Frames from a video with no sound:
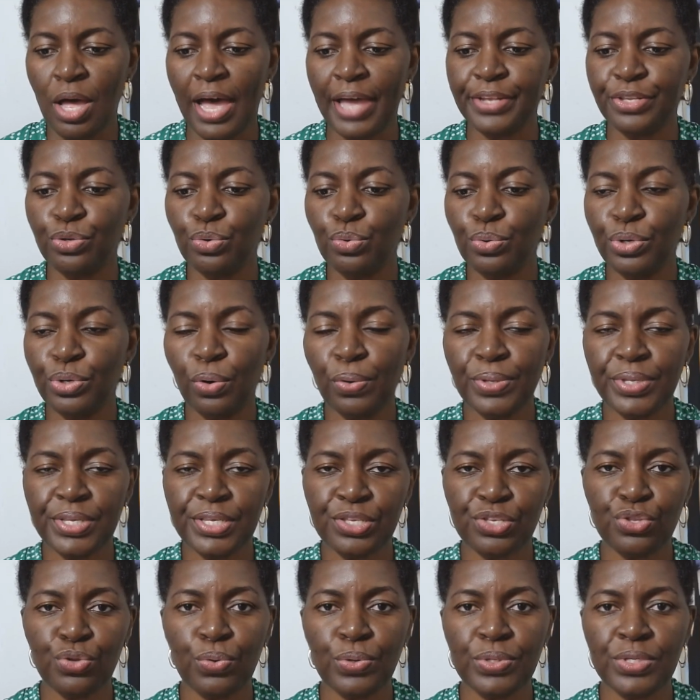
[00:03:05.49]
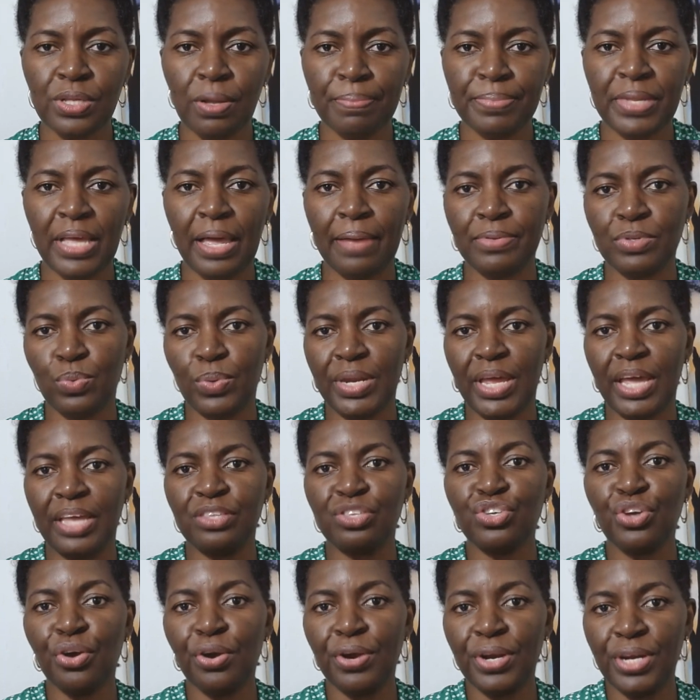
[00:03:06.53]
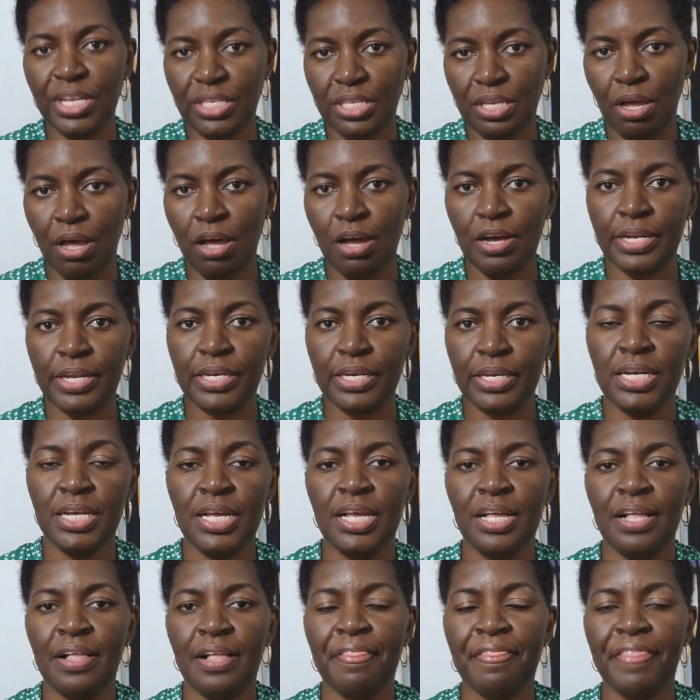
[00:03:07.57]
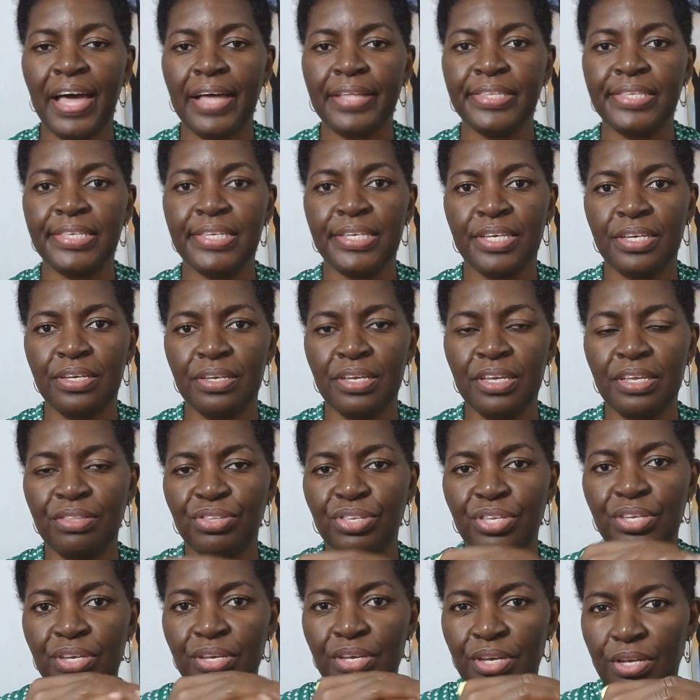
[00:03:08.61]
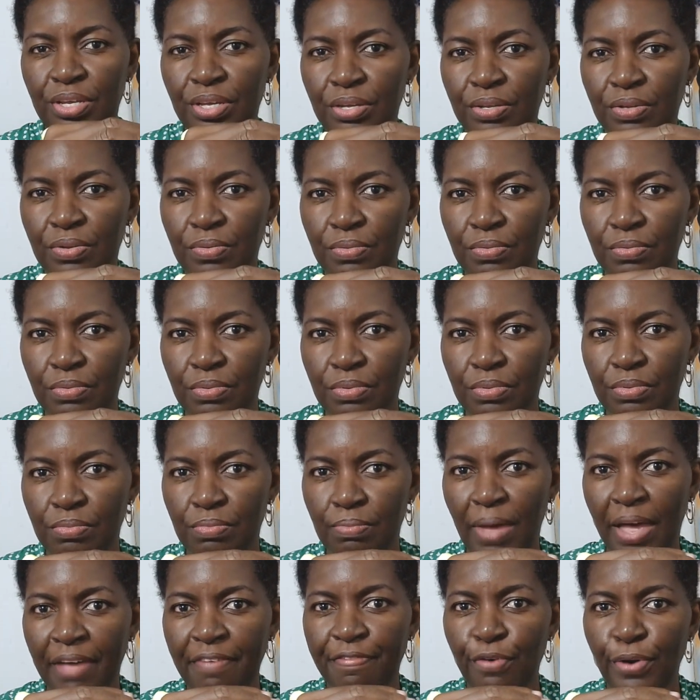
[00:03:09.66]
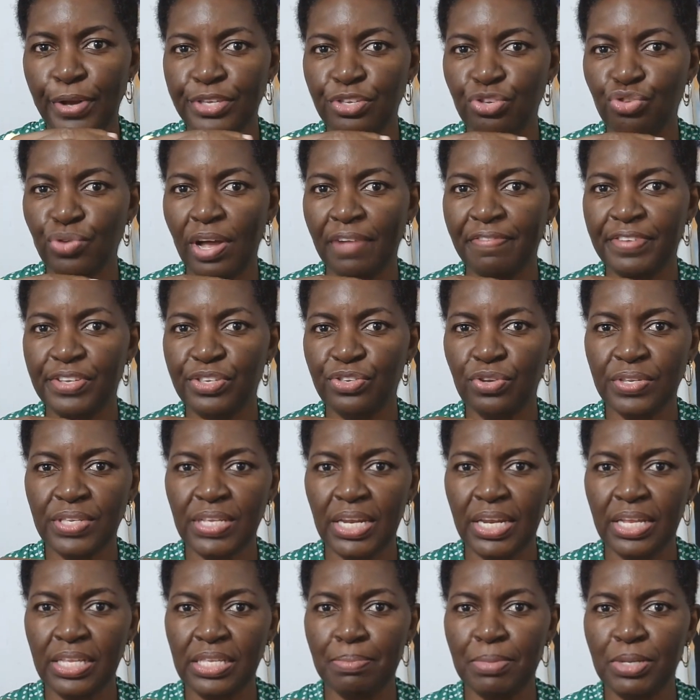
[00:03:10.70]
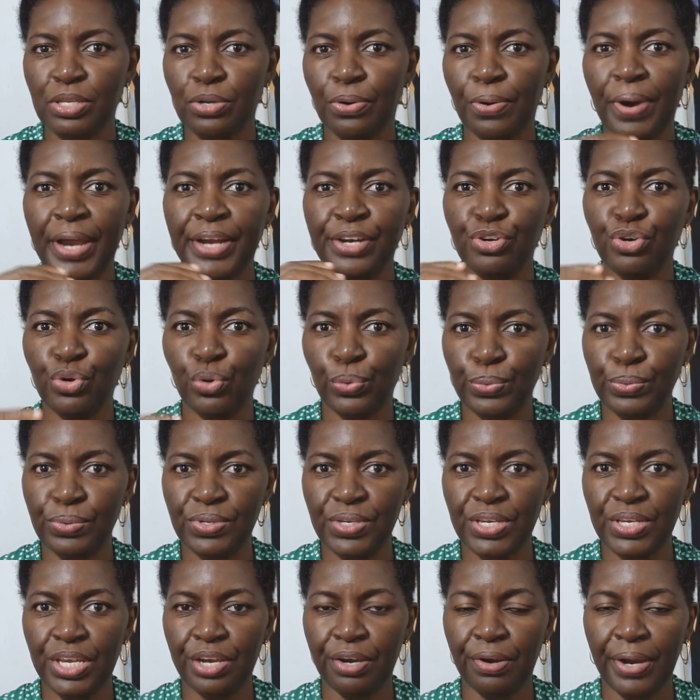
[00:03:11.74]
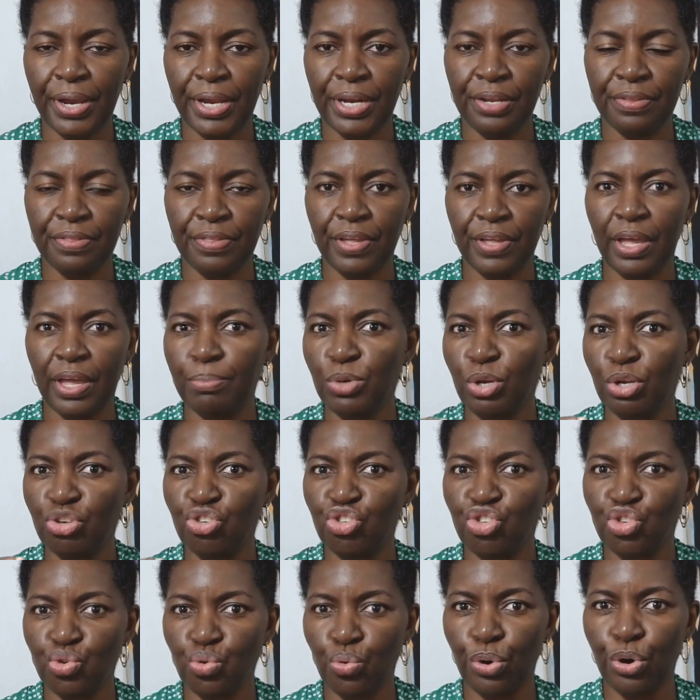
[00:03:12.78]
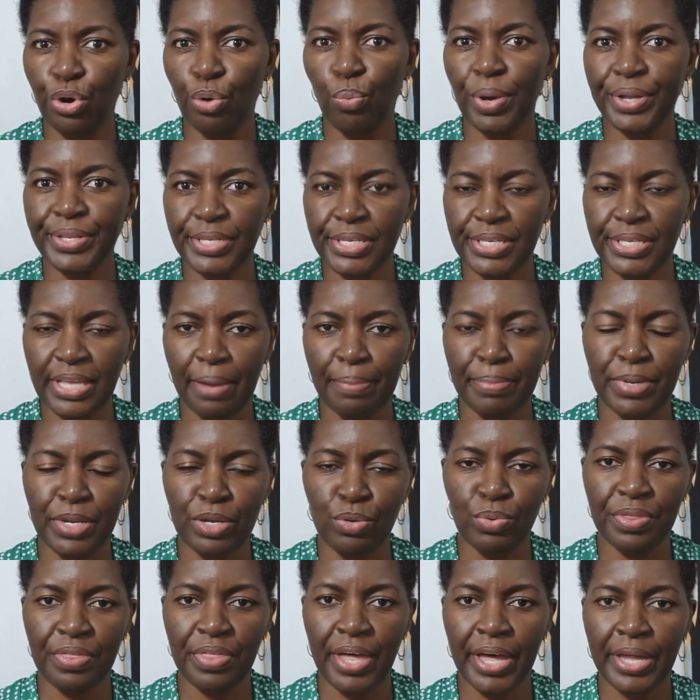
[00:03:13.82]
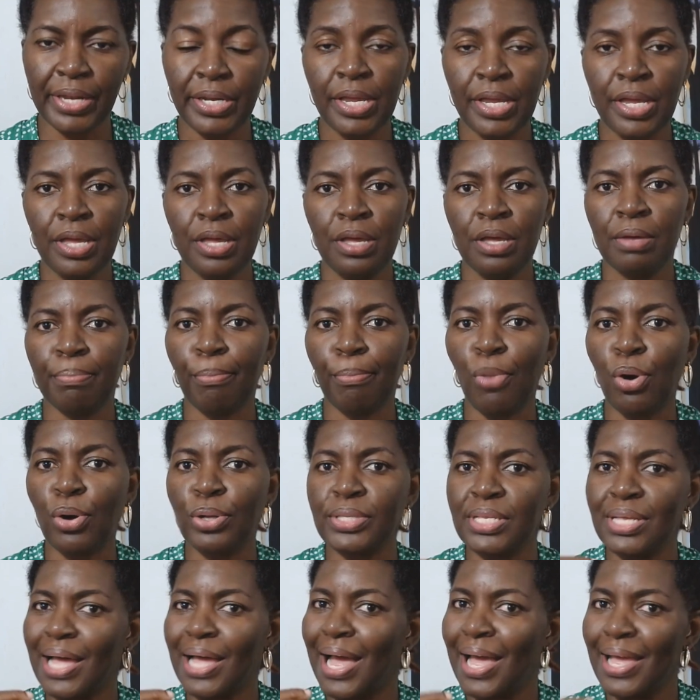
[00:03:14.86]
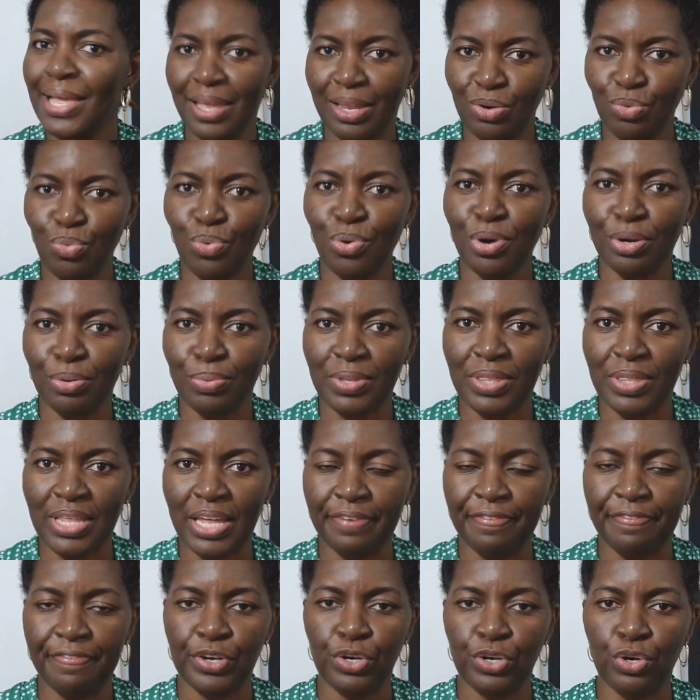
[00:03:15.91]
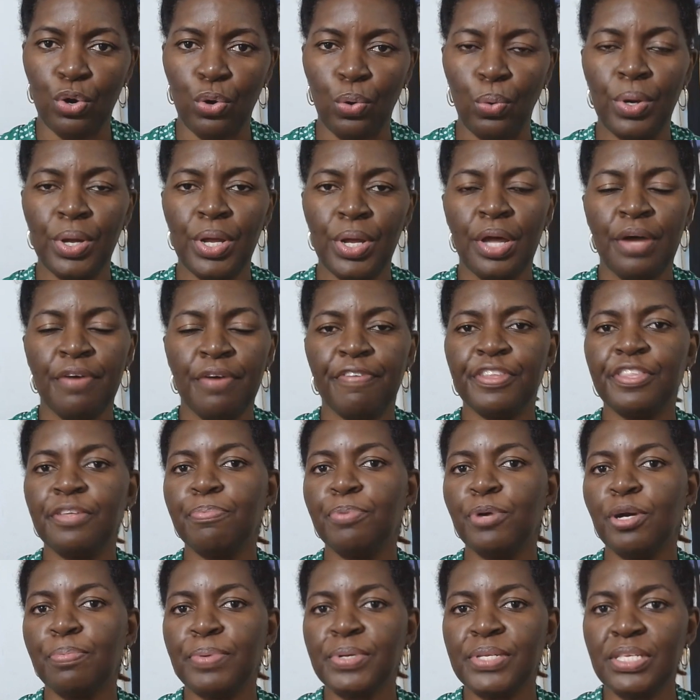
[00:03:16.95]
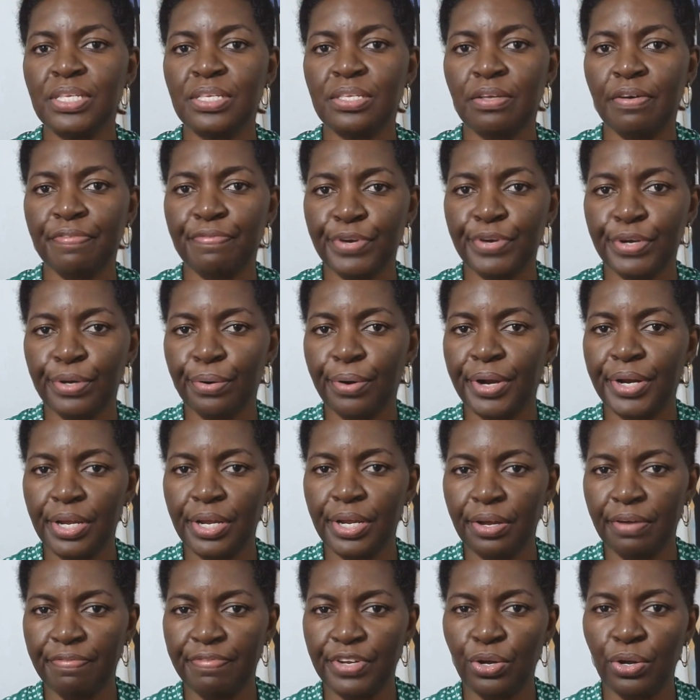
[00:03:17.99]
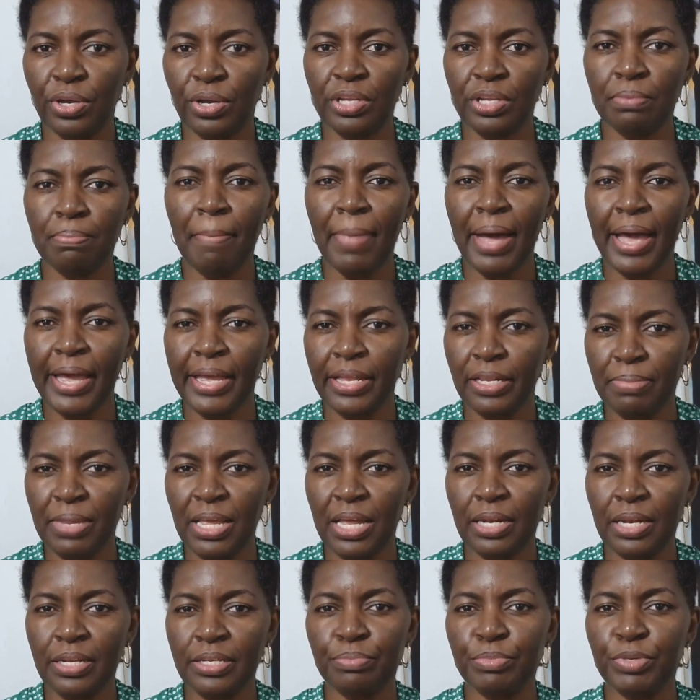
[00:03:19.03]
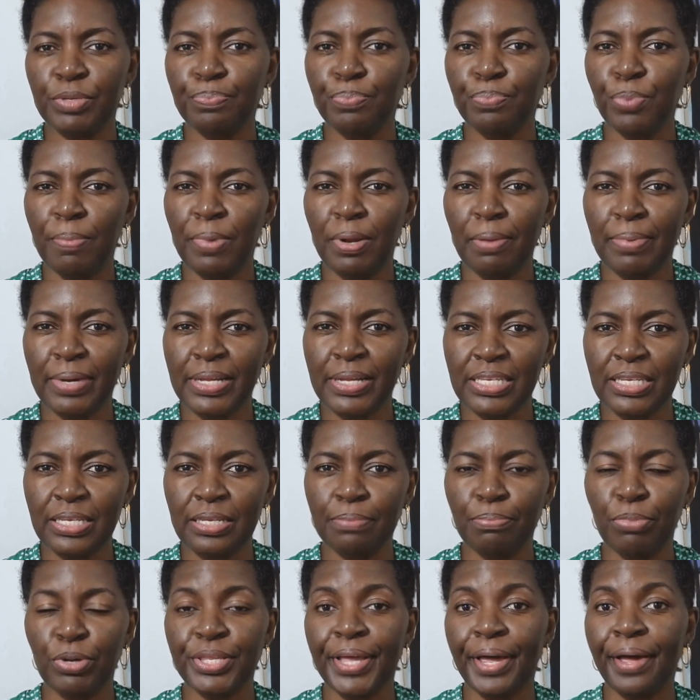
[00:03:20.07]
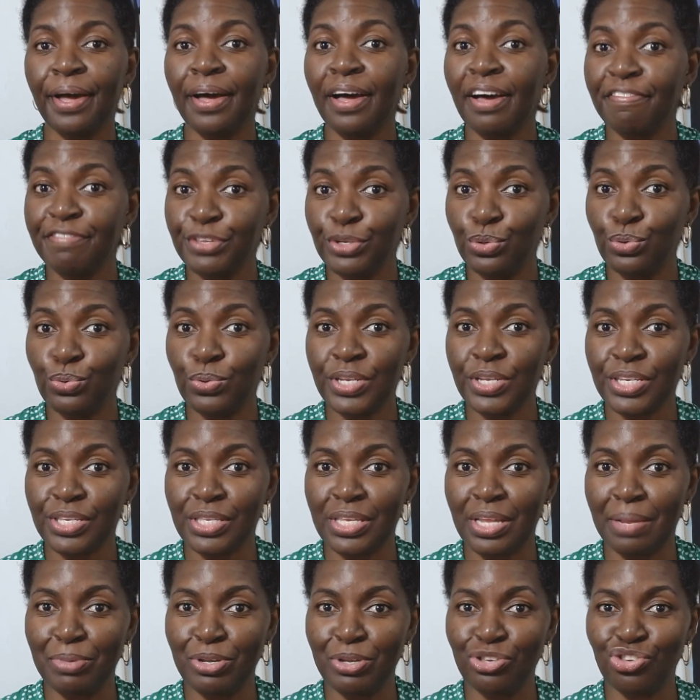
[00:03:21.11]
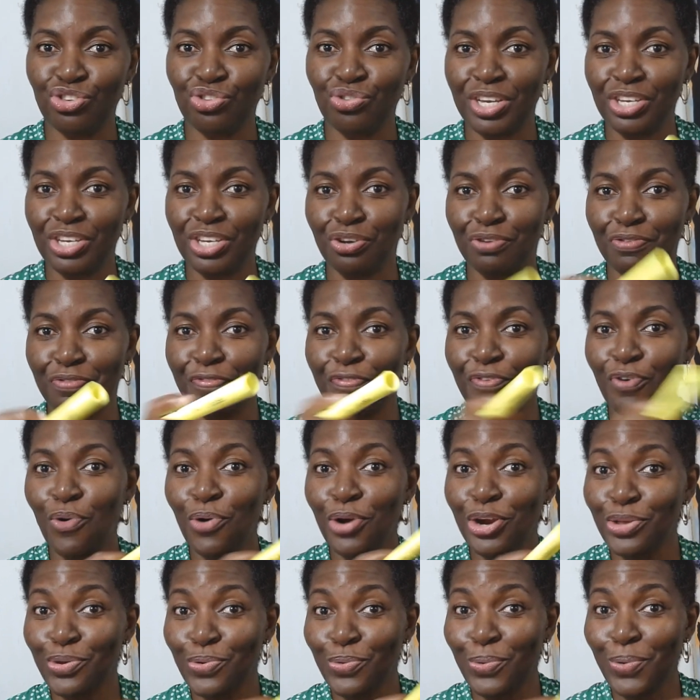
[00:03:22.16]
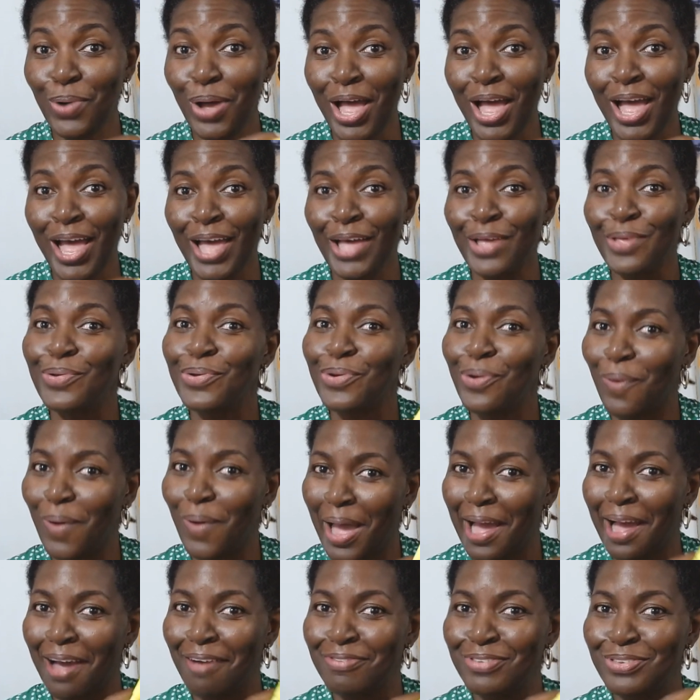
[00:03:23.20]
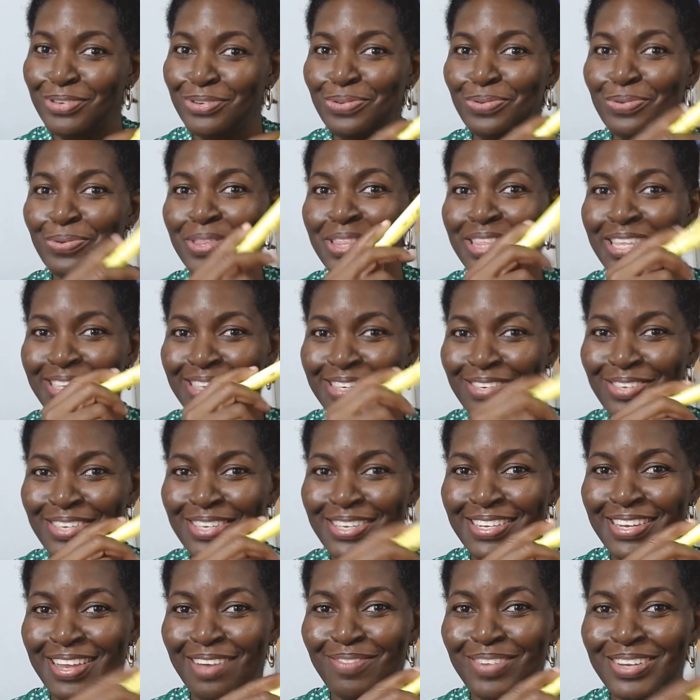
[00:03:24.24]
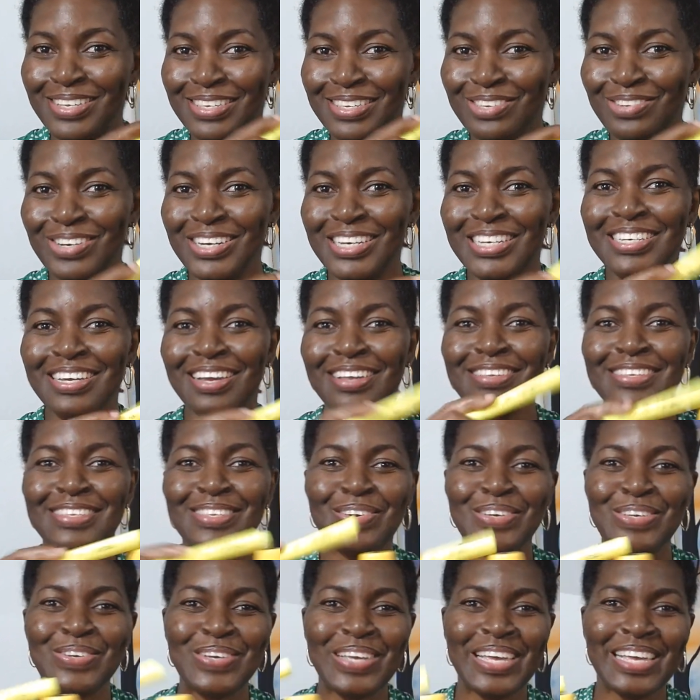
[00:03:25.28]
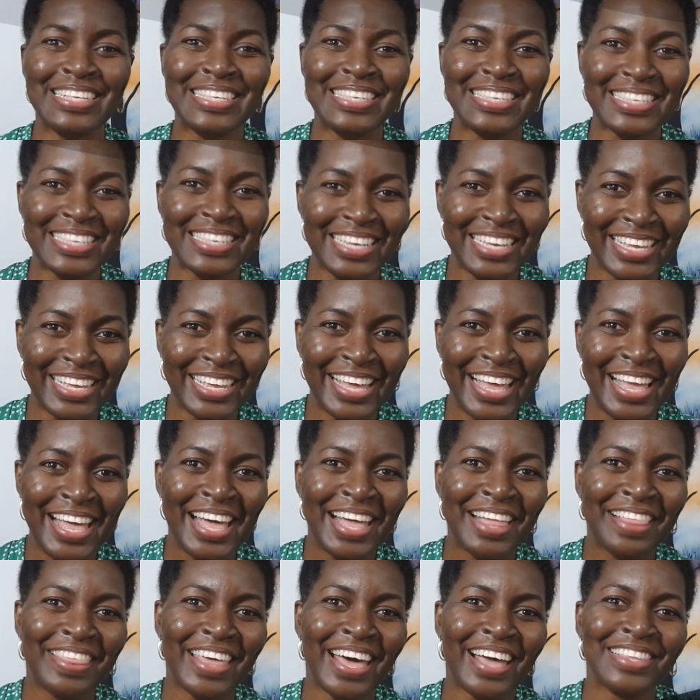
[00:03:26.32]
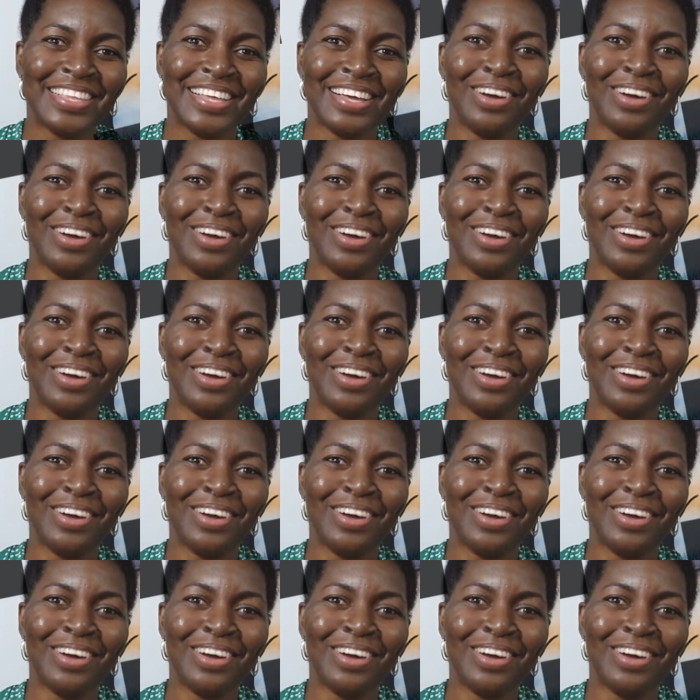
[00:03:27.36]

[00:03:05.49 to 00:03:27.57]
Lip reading: I do notice though sometimes when I turn it on that my voice travels just a little bit, or I don't hear anything. I'm not sure what is happening with that, but I can work with that for now. For the purposes of recording a video, it might be a little bit problematic, but I have to do this demonstration for you. You know, I have to do this demonstration so you can see that